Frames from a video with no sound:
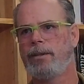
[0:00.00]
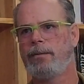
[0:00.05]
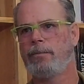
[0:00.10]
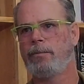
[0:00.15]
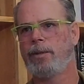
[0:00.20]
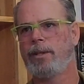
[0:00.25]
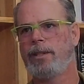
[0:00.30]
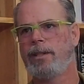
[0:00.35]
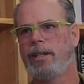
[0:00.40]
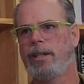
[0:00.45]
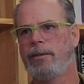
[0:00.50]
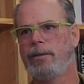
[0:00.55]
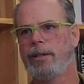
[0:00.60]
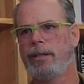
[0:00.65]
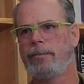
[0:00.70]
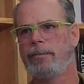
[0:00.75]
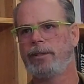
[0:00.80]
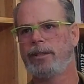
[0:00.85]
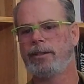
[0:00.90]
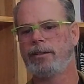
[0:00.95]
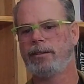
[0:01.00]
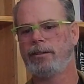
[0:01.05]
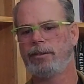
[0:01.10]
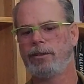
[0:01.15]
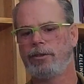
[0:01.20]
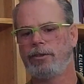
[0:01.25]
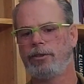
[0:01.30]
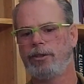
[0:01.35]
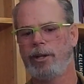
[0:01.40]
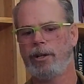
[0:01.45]
what they were able
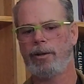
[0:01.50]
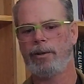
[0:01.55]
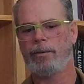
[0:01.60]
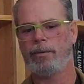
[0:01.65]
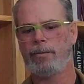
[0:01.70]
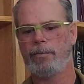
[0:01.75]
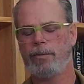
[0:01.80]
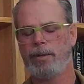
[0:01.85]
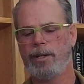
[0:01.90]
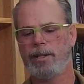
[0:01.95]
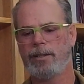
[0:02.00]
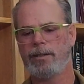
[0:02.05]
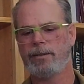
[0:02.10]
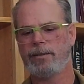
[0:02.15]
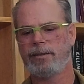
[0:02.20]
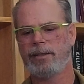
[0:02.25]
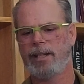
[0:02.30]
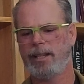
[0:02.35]
to show was,